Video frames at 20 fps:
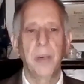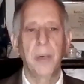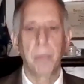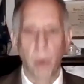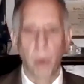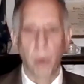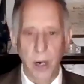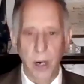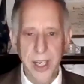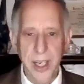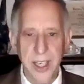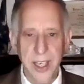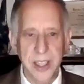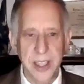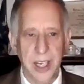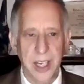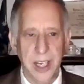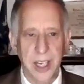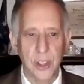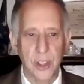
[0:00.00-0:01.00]
more
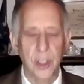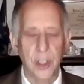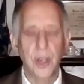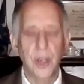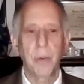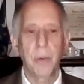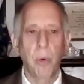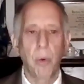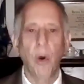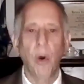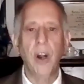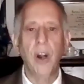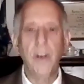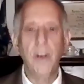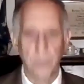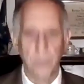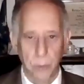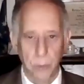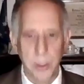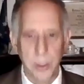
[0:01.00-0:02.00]
handouts, more
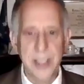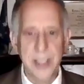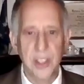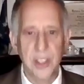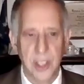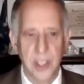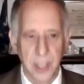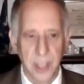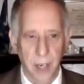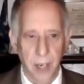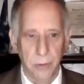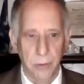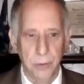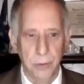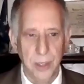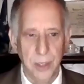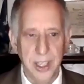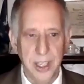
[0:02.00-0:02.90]
free stuff.